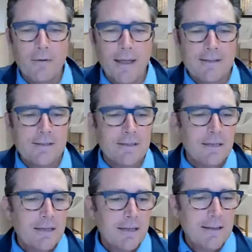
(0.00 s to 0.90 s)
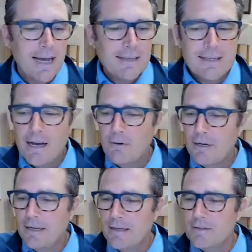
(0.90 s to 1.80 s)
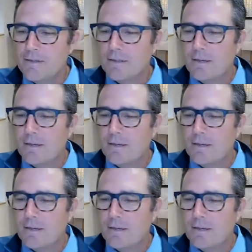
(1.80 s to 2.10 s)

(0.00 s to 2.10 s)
That's how it is.